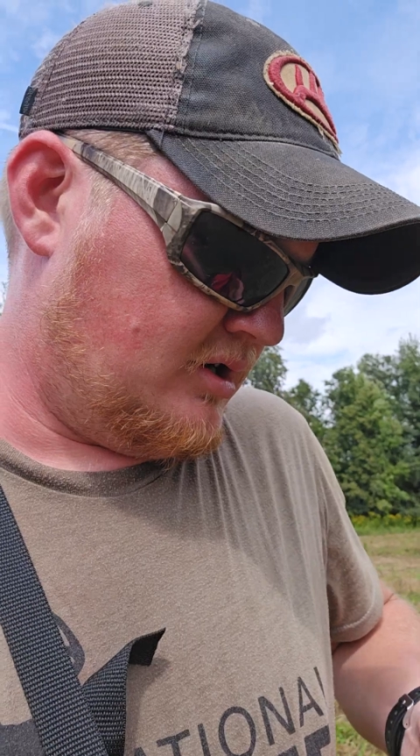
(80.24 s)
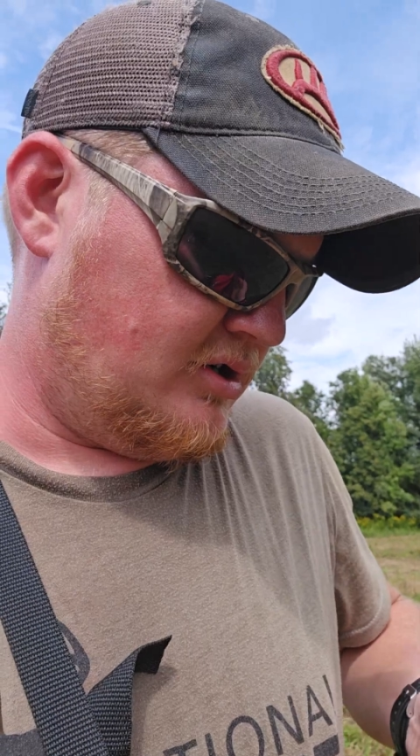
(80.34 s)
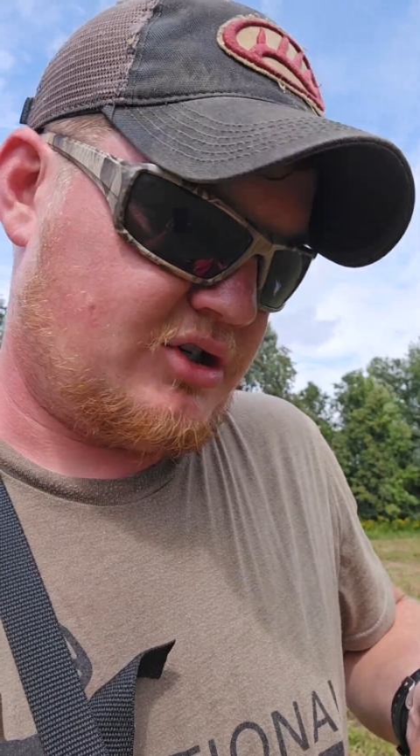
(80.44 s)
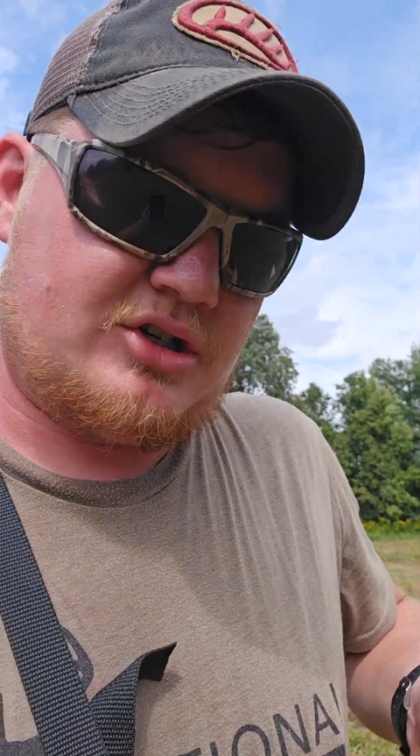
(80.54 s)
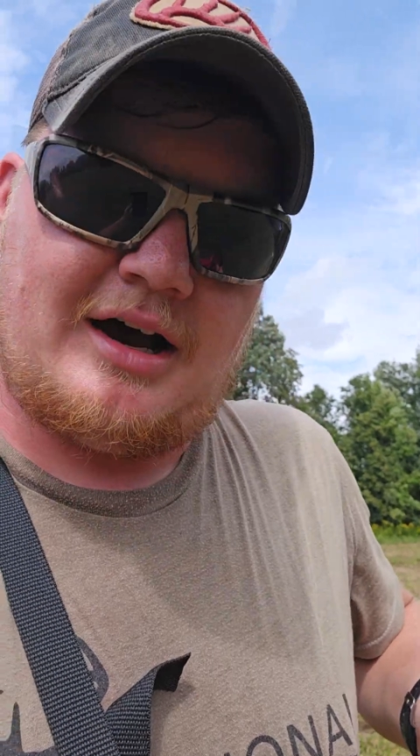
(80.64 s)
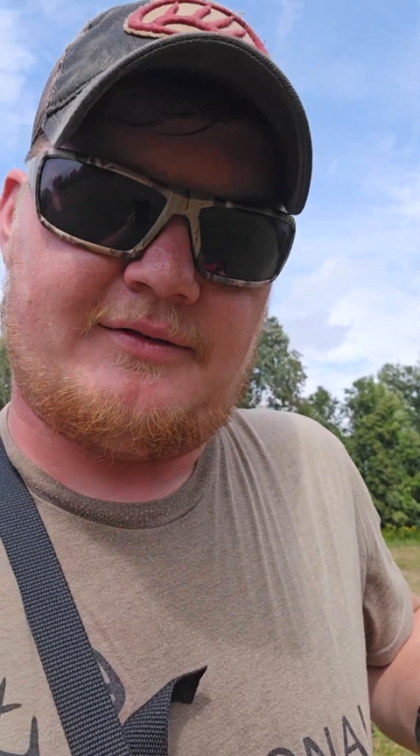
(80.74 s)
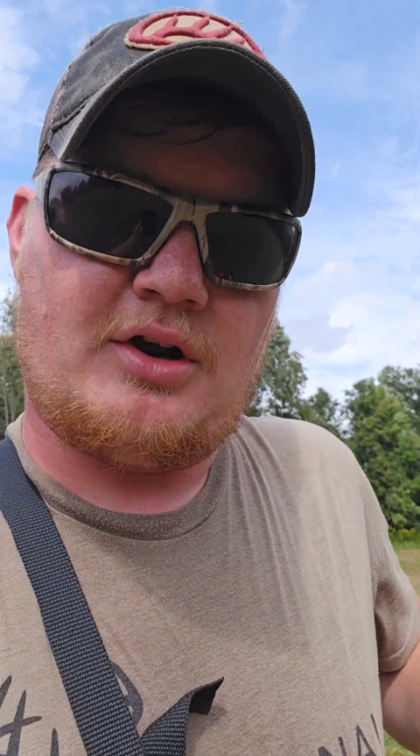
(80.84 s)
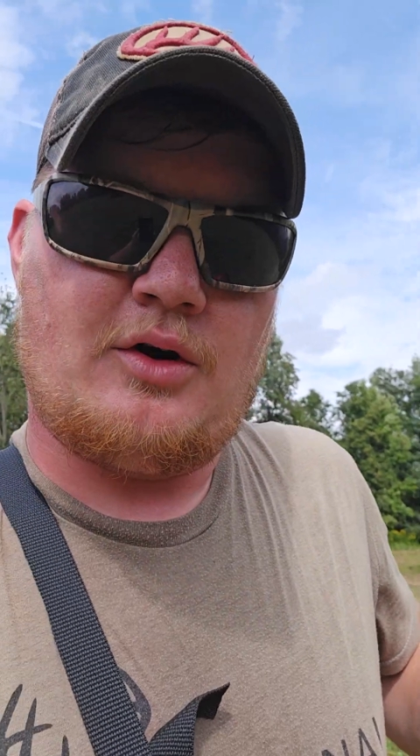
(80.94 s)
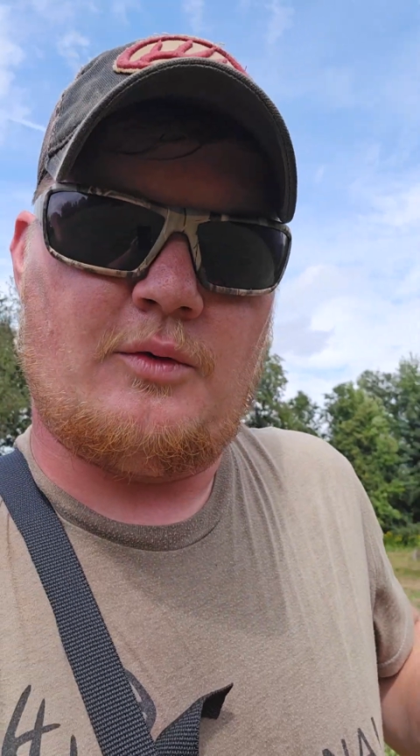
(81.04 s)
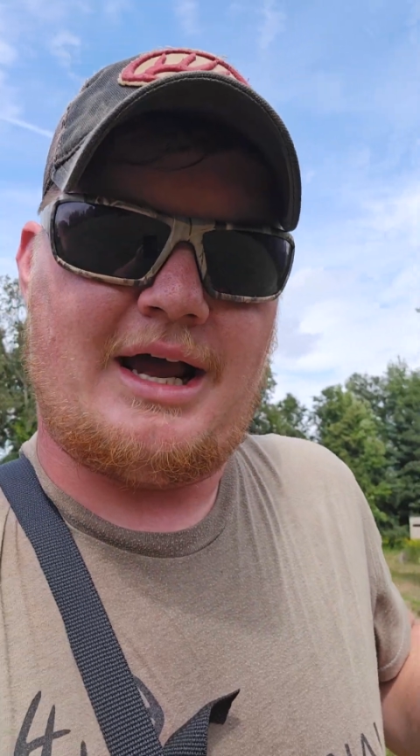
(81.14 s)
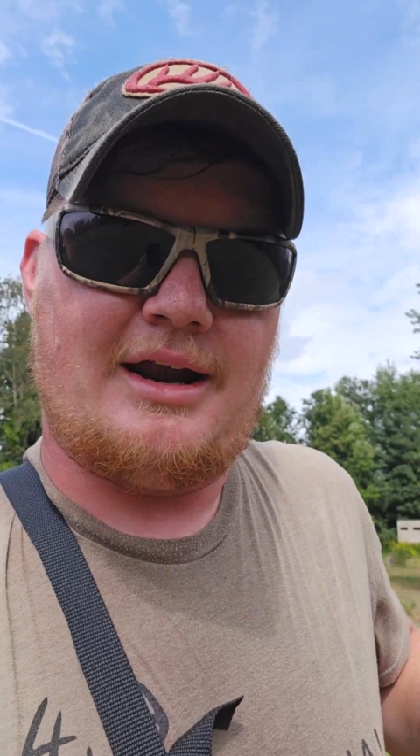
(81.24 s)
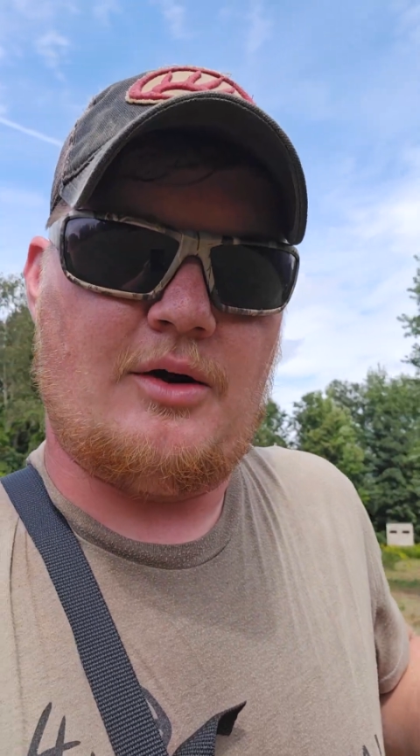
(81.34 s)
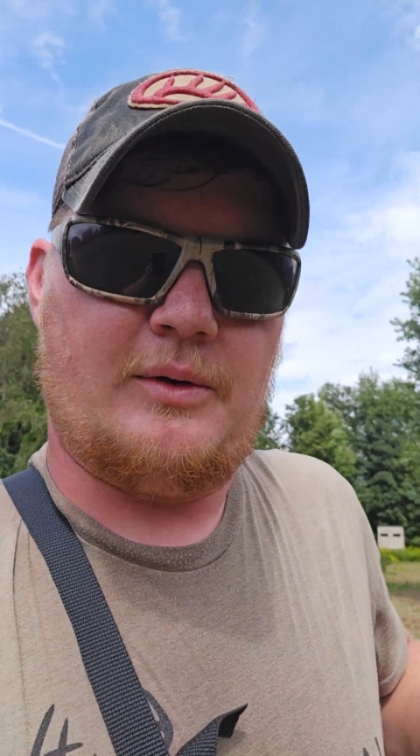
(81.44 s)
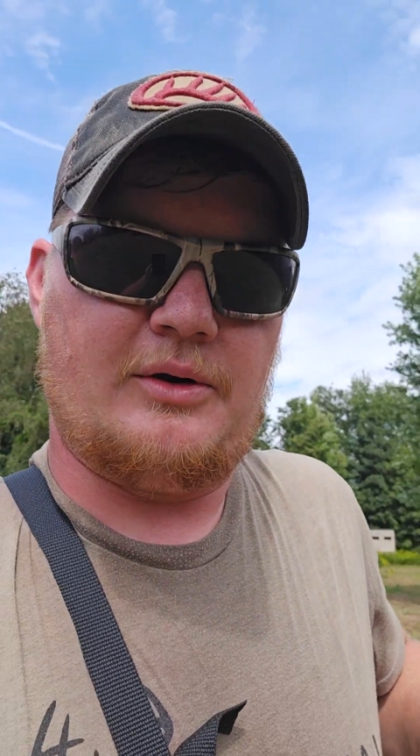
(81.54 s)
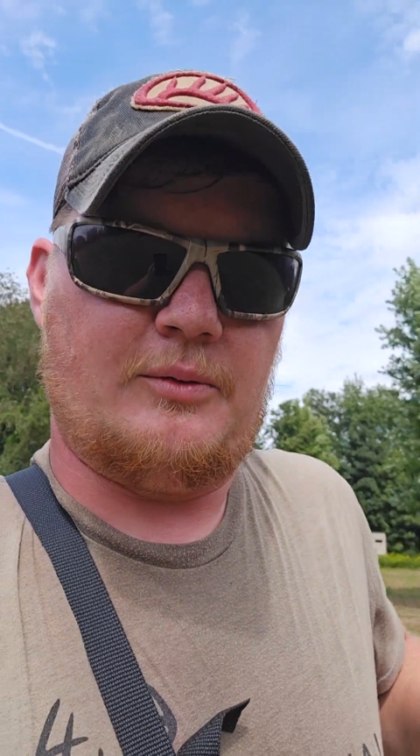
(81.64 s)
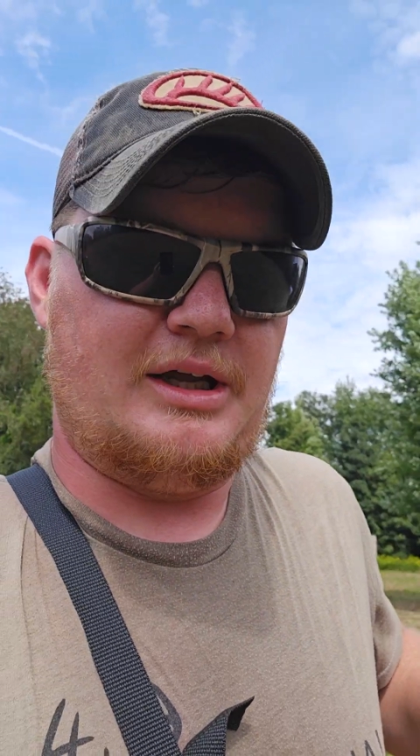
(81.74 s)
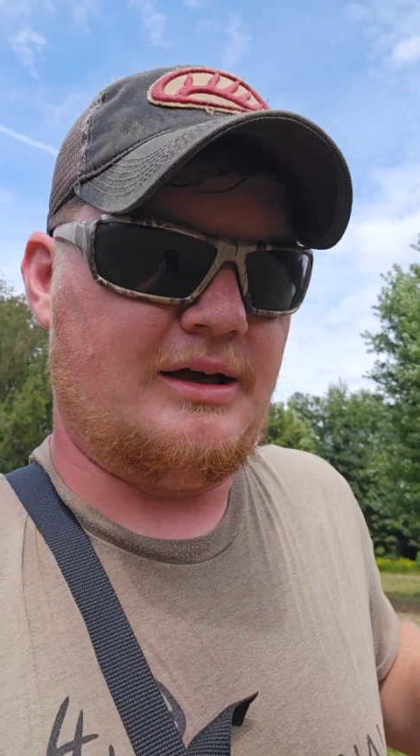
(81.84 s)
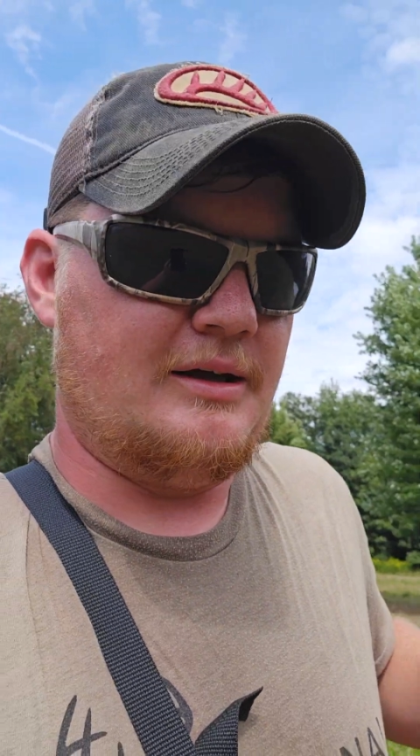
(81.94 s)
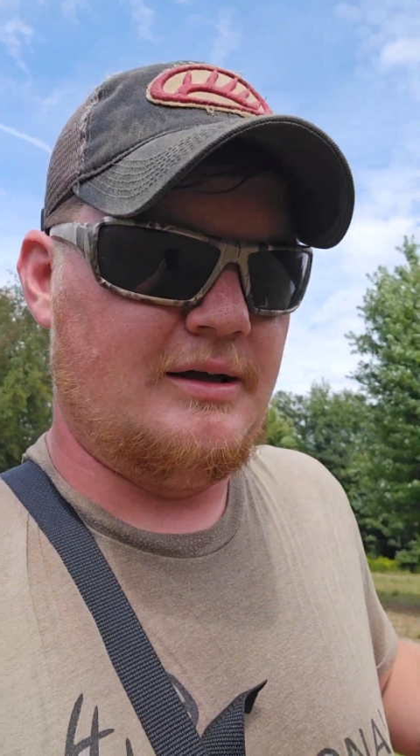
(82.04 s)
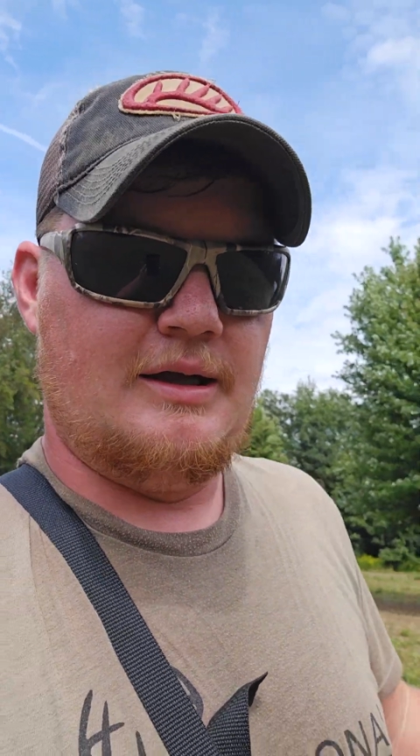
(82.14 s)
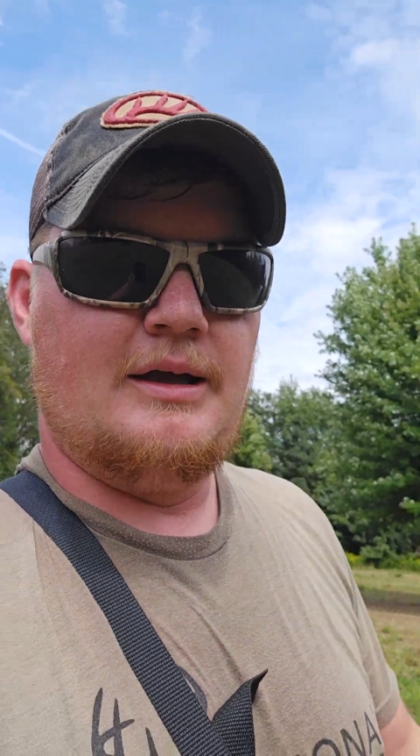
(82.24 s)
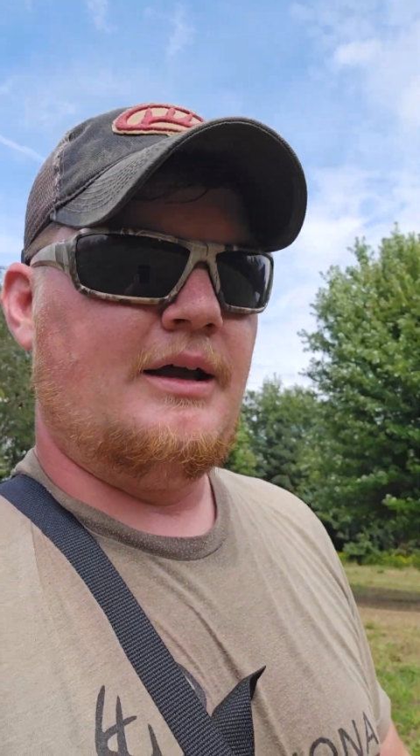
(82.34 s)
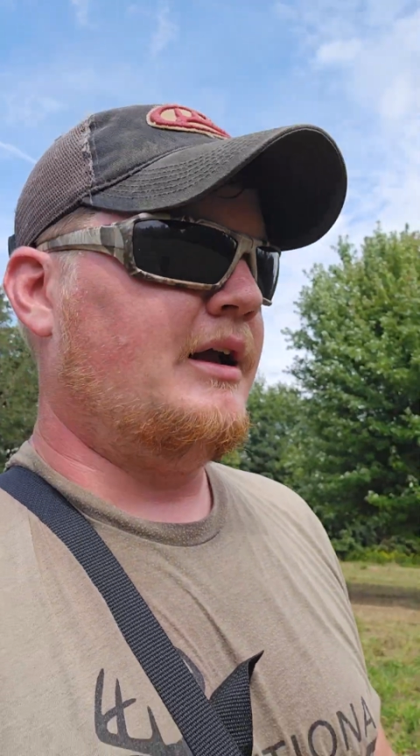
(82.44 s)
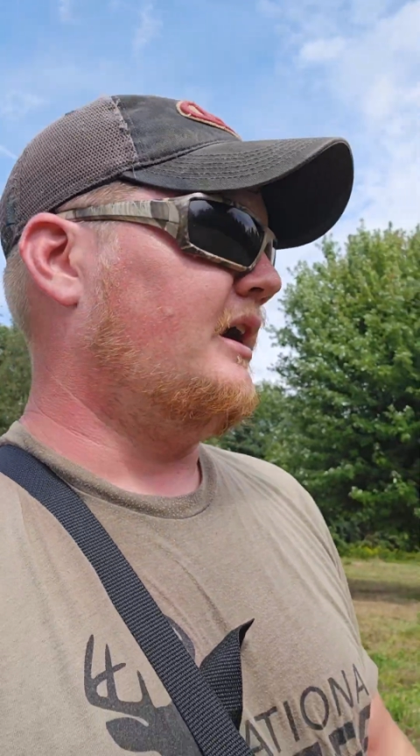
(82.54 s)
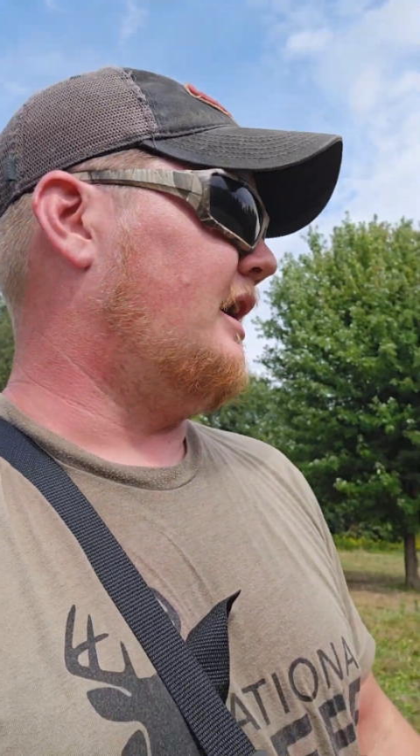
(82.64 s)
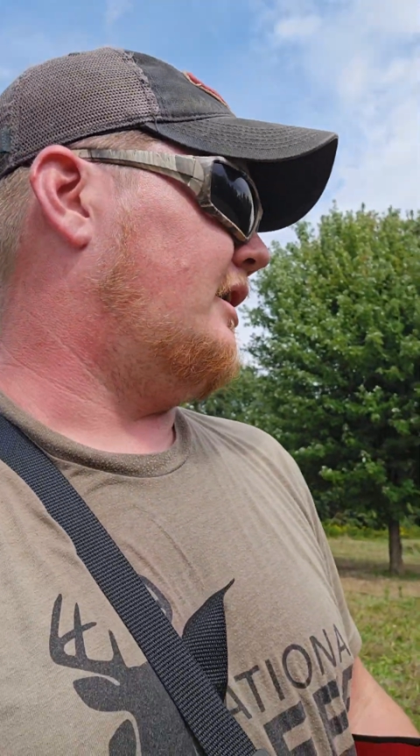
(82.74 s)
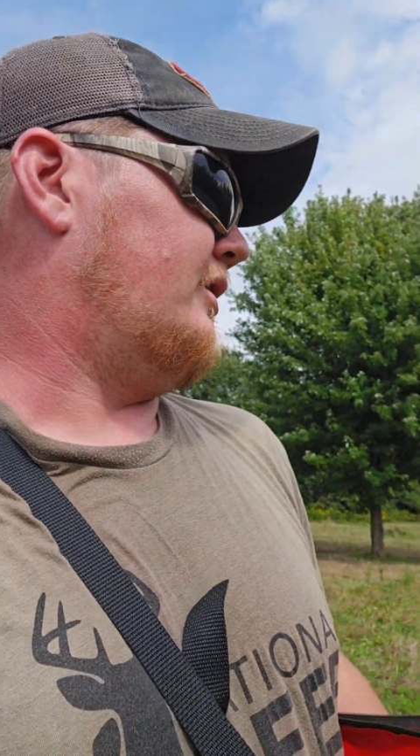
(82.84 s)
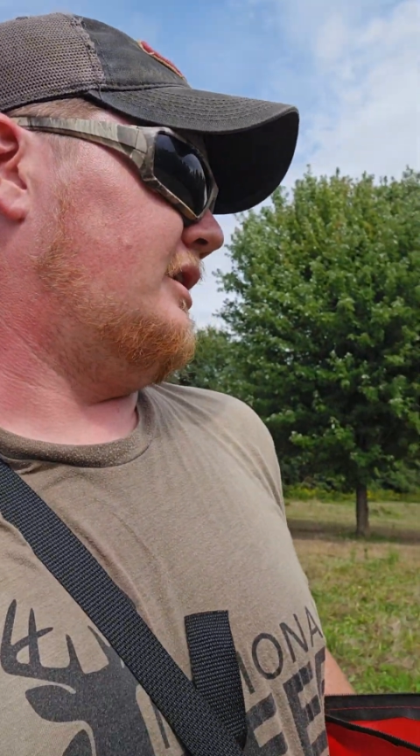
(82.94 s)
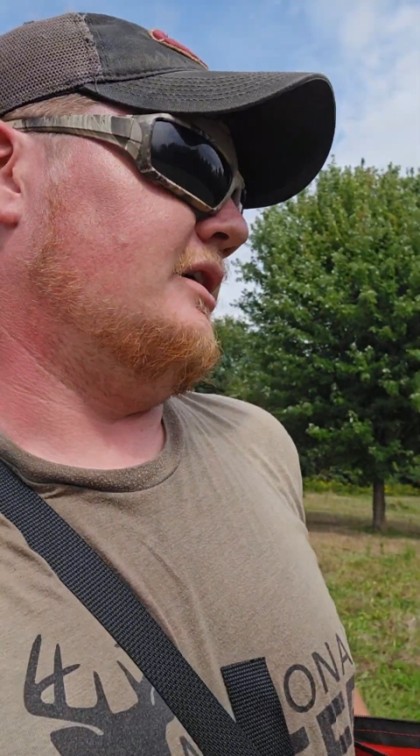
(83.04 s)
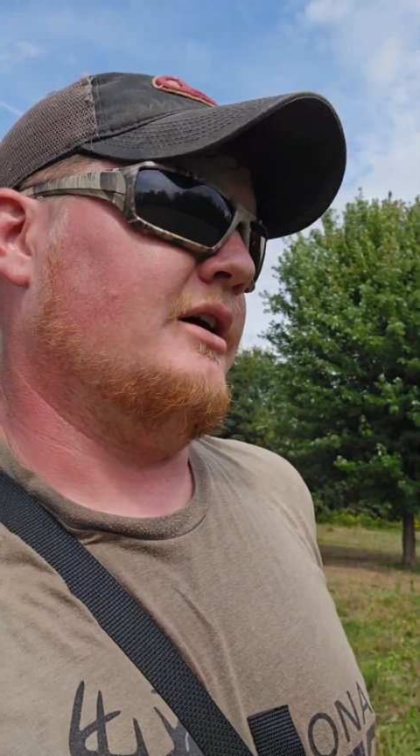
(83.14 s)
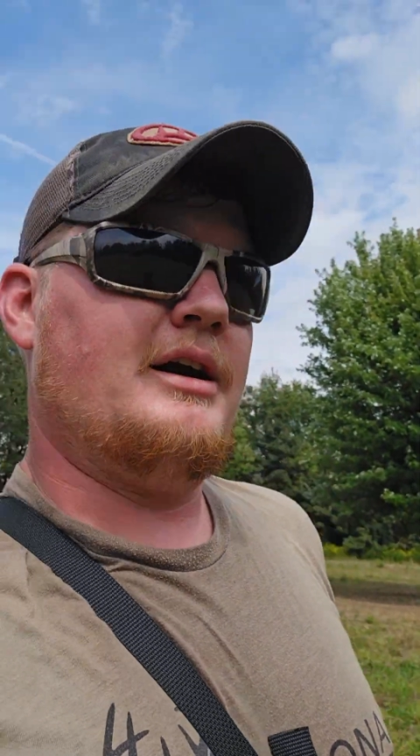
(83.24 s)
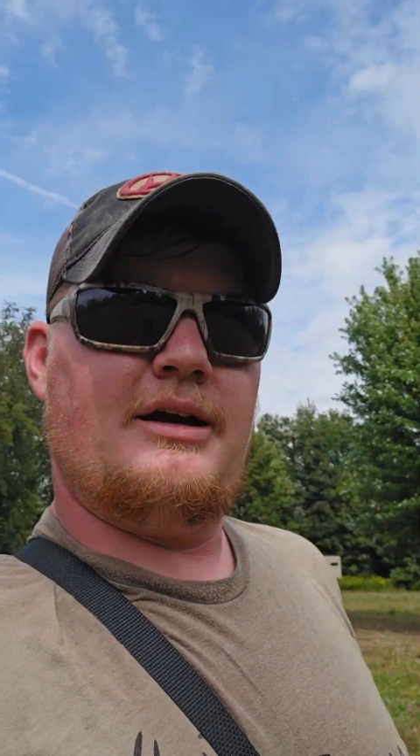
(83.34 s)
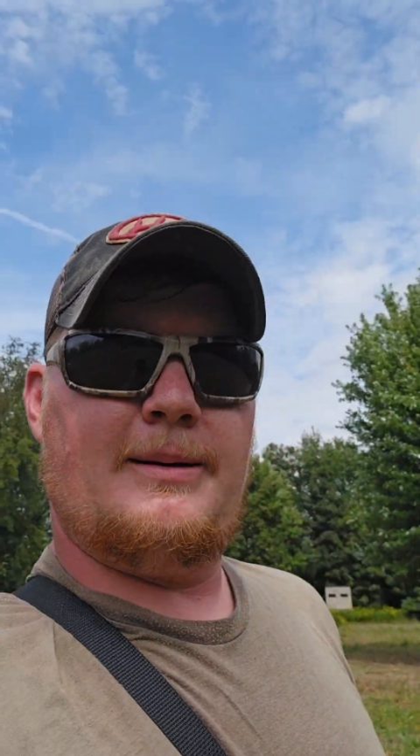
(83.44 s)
soft red winter wheat out here.